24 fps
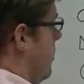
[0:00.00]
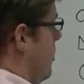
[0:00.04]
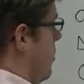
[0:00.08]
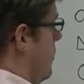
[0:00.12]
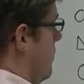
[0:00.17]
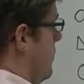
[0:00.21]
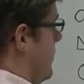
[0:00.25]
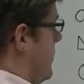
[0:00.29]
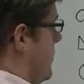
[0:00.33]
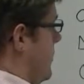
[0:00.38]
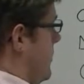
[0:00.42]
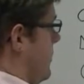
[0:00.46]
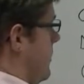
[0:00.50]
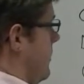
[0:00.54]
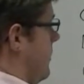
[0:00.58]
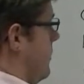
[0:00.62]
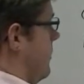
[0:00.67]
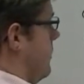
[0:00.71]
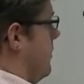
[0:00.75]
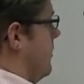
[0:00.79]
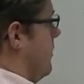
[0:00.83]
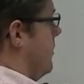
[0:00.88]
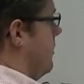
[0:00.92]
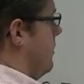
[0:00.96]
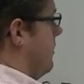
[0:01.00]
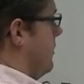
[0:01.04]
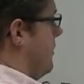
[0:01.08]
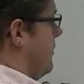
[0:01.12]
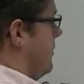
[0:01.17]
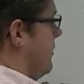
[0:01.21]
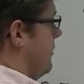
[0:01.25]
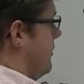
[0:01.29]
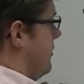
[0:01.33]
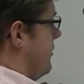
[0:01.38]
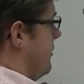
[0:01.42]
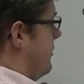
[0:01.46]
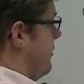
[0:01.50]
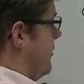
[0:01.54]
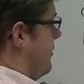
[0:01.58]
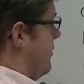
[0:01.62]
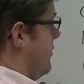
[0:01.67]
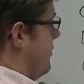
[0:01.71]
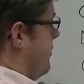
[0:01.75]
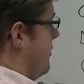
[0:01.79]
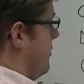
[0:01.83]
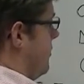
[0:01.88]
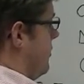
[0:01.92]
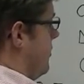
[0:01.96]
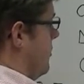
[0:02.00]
Over here, this instance